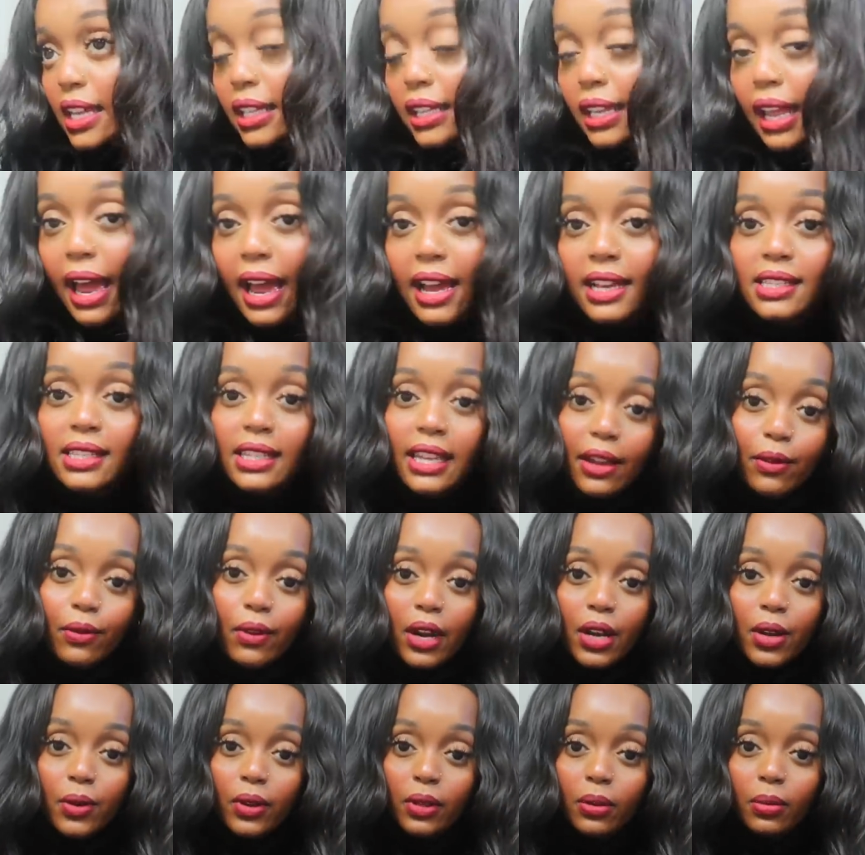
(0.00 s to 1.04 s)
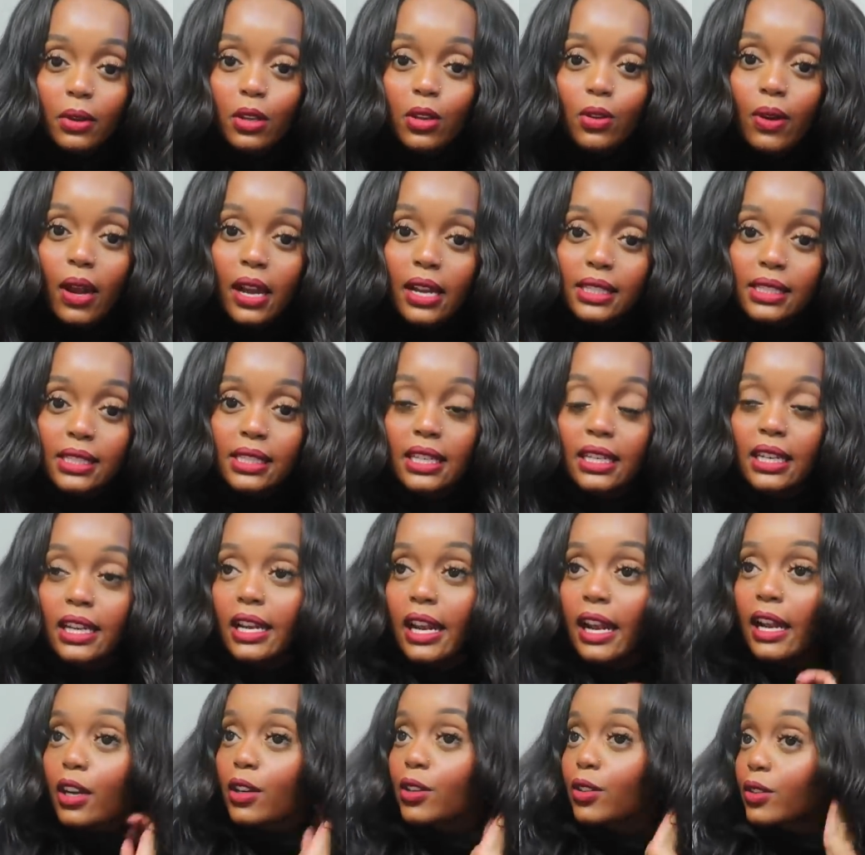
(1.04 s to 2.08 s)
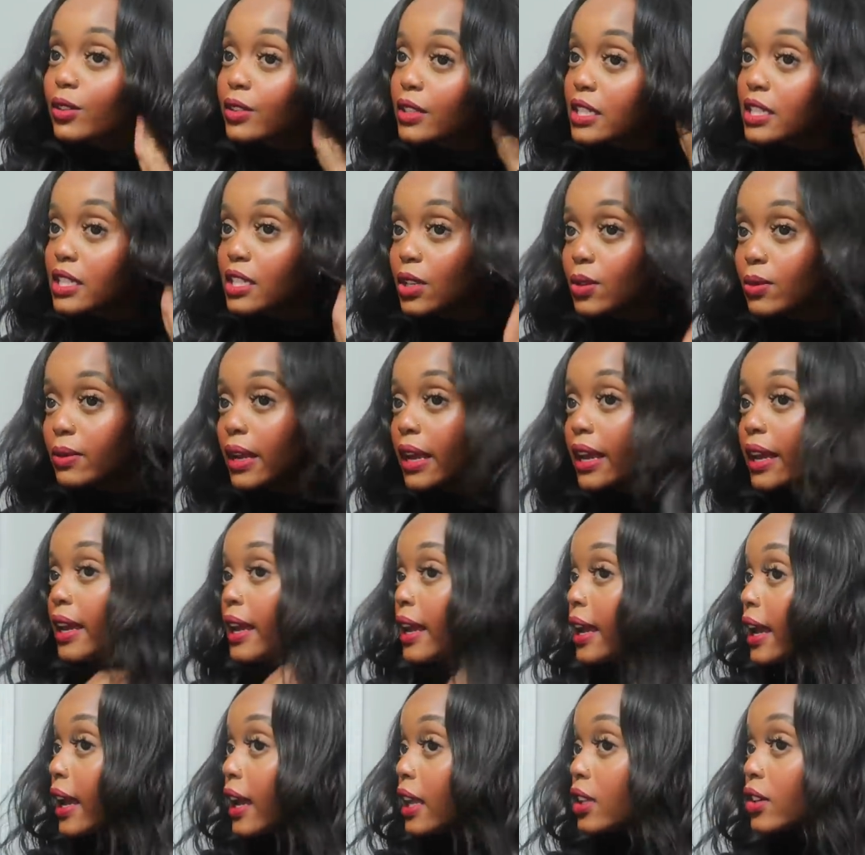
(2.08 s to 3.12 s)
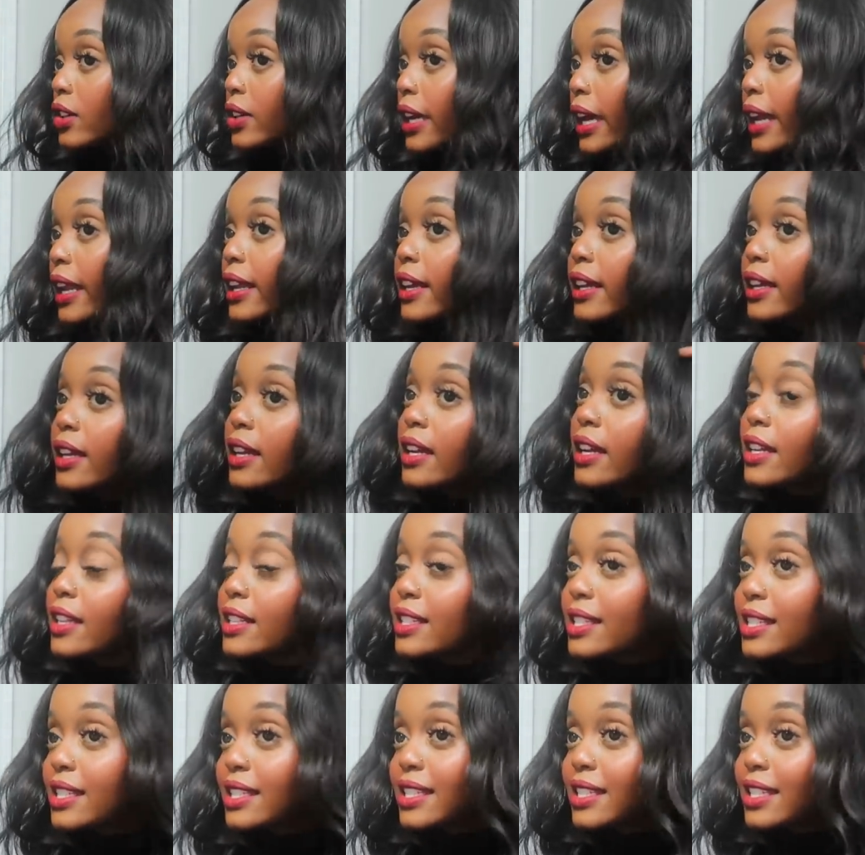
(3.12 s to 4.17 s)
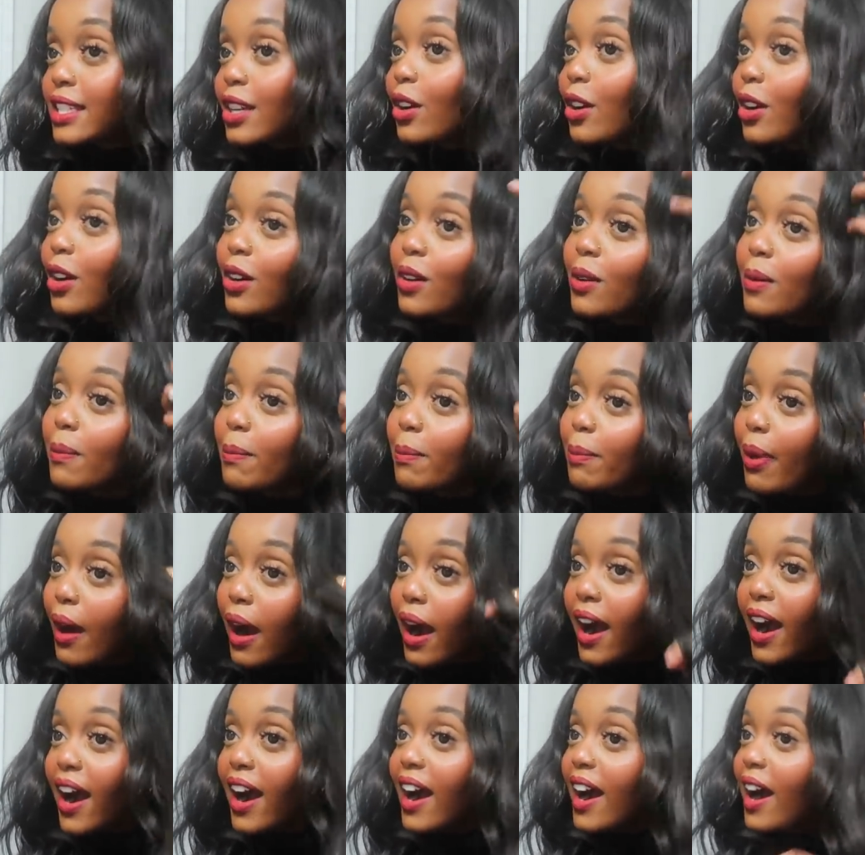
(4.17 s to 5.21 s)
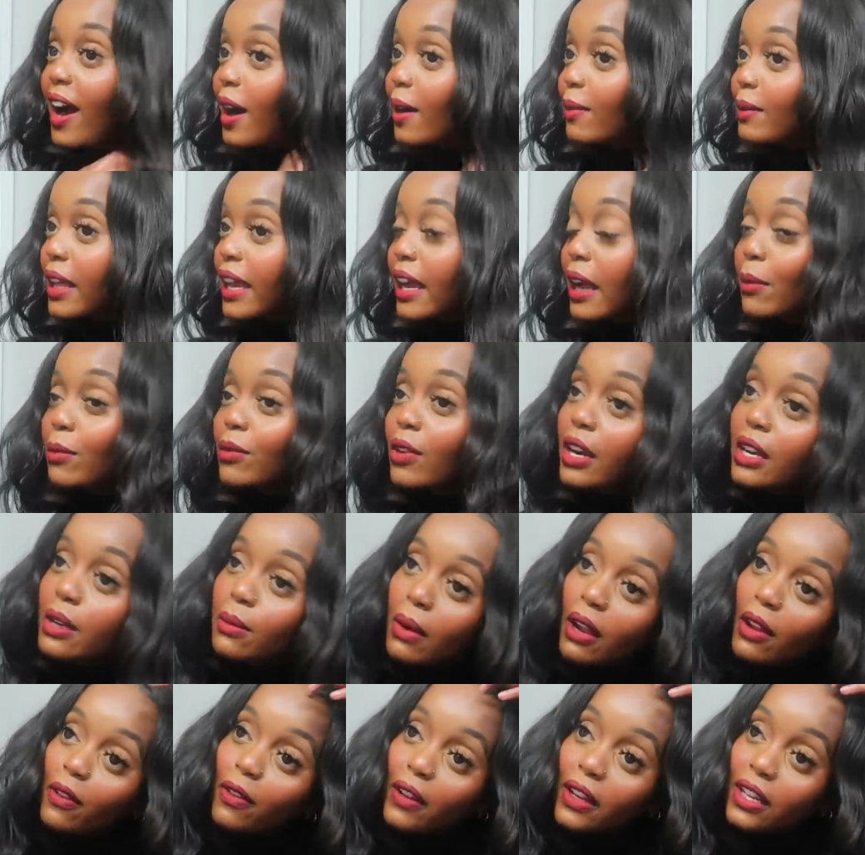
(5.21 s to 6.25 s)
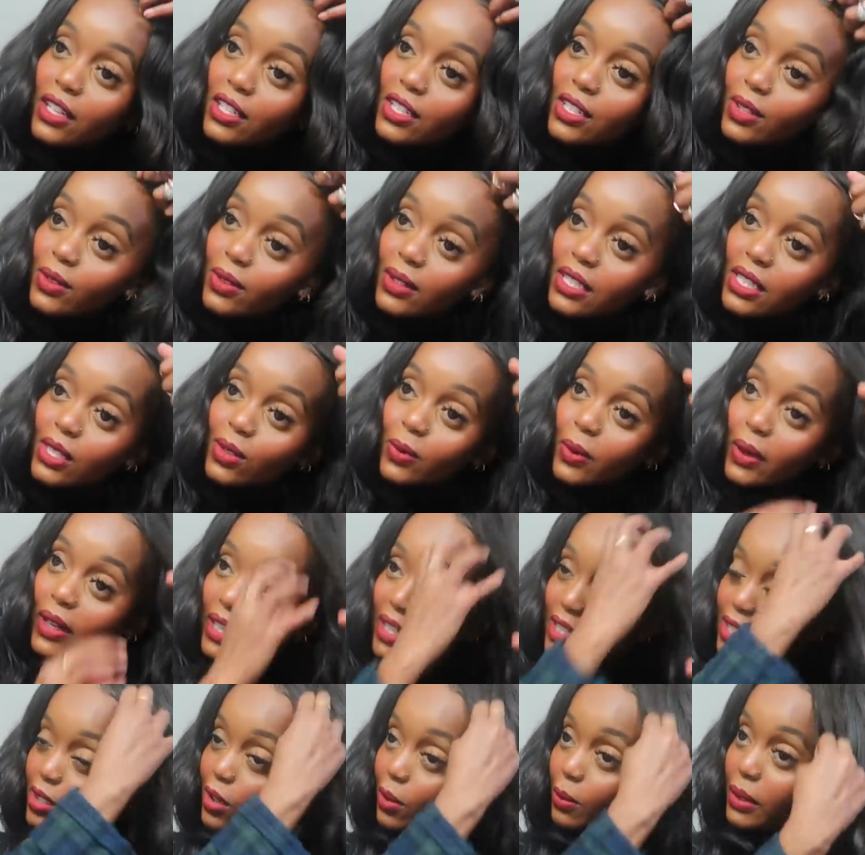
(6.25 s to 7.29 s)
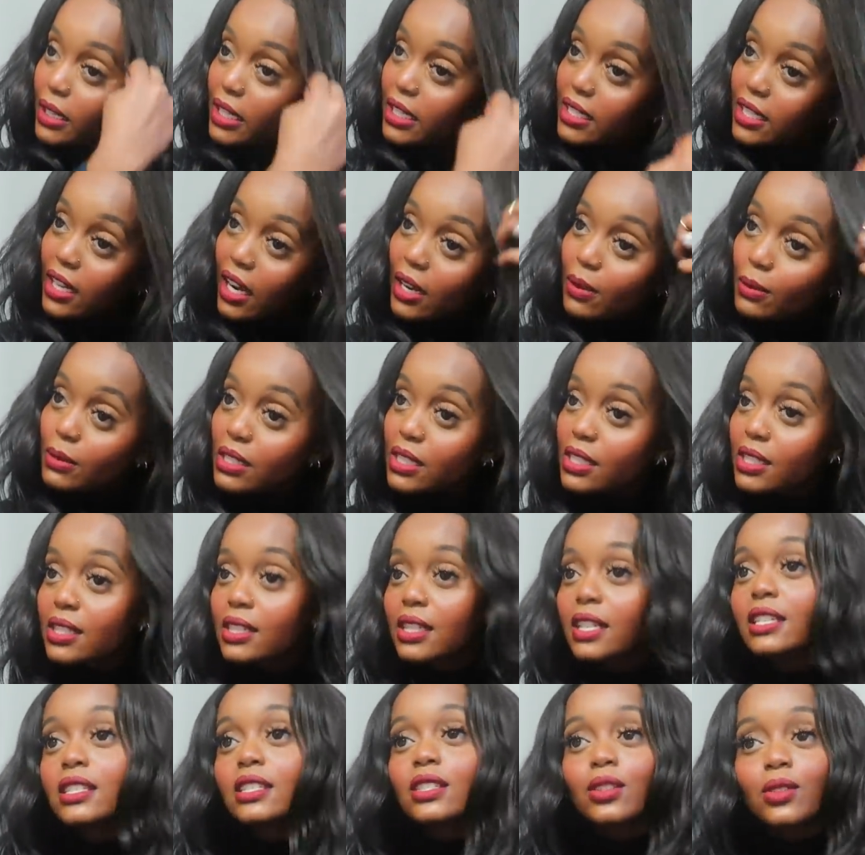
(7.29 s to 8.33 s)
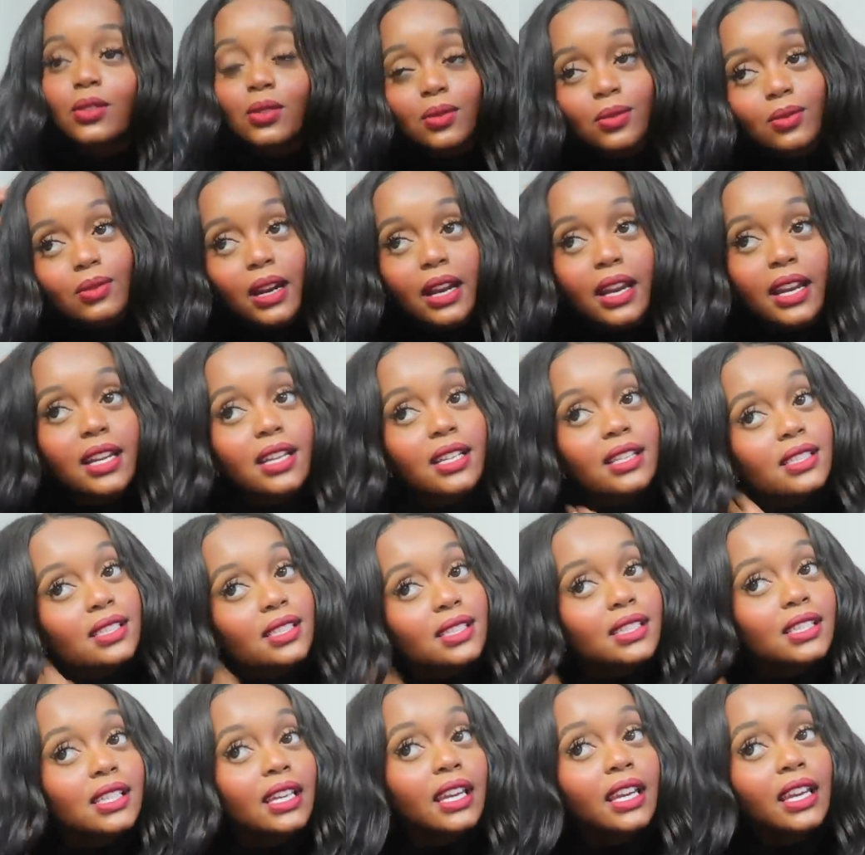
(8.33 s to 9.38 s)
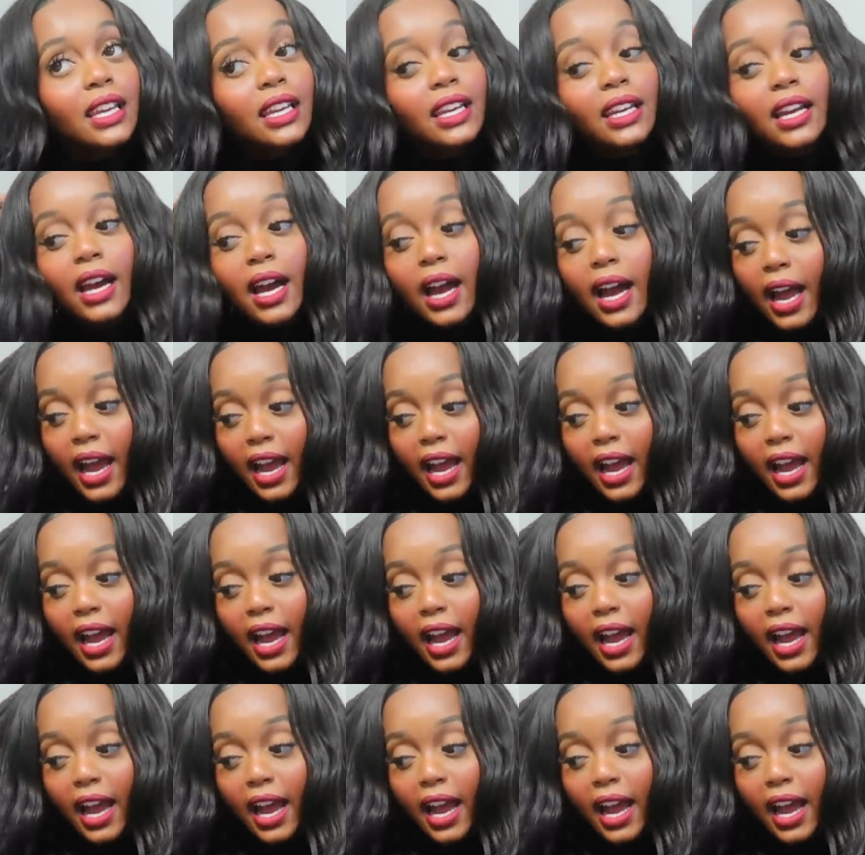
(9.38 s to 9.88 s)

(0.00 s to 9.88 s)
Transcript: the last get ready with me, you guys seen it, I curled this unit and look at it, still bomb. Like I'm running my fingers through this wig so many times, it's crazy.